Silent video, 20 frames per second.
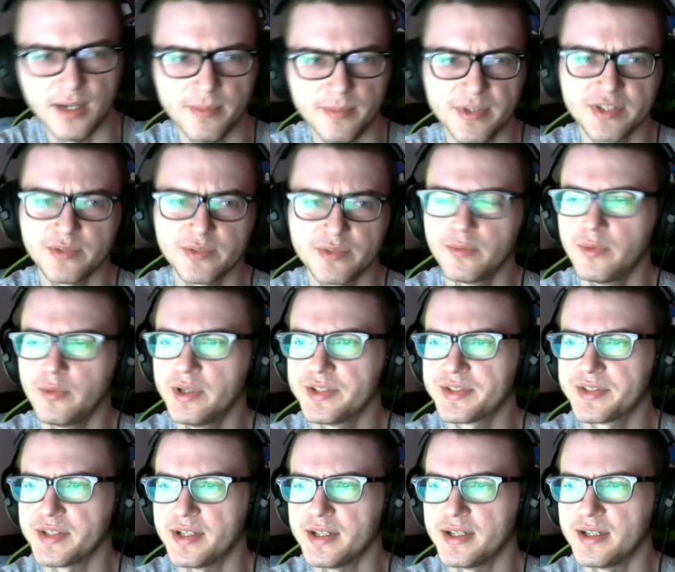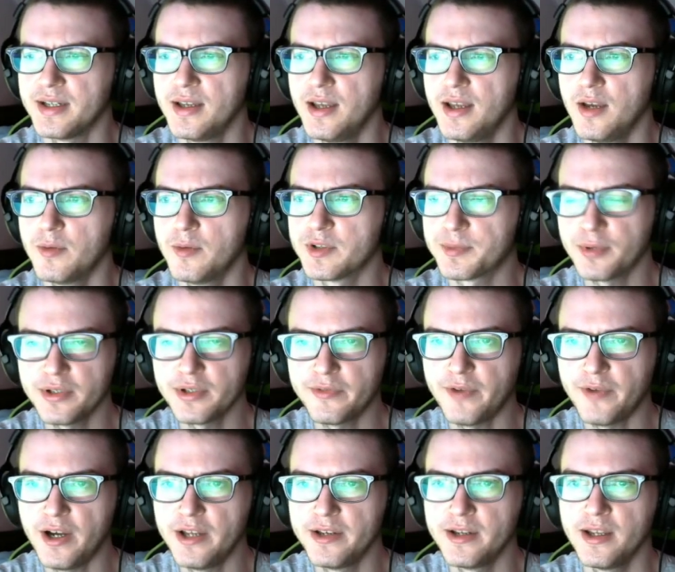This one was pretty
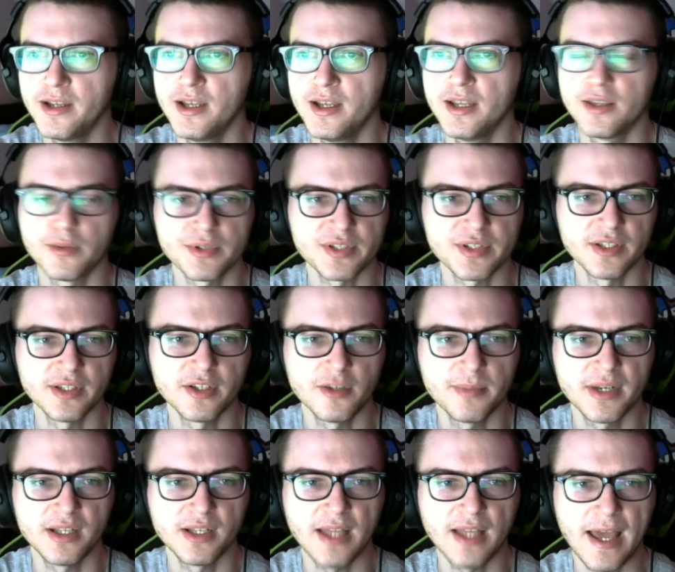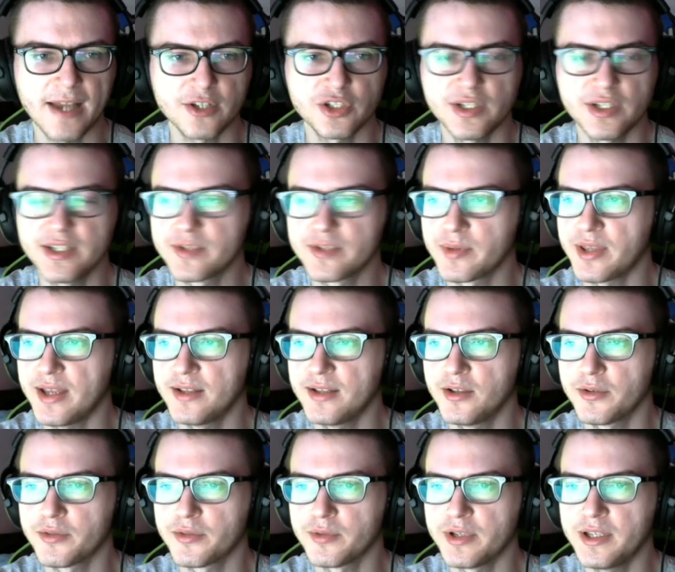fun. There was a little bit of lag cheese with
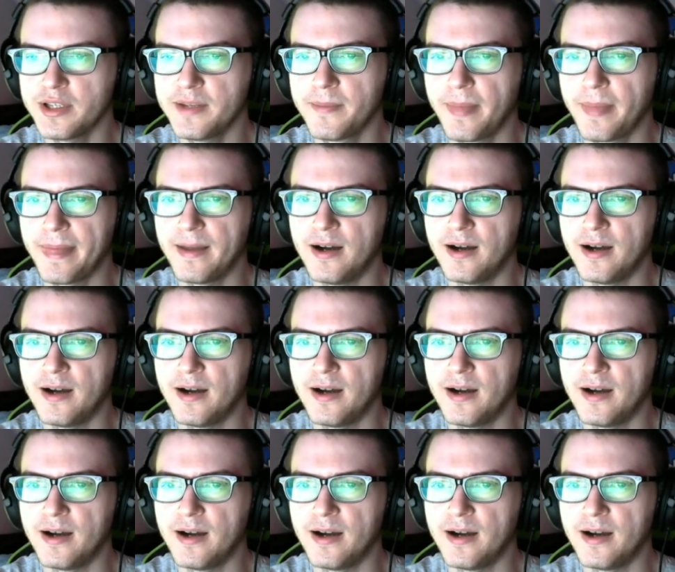Halo 3.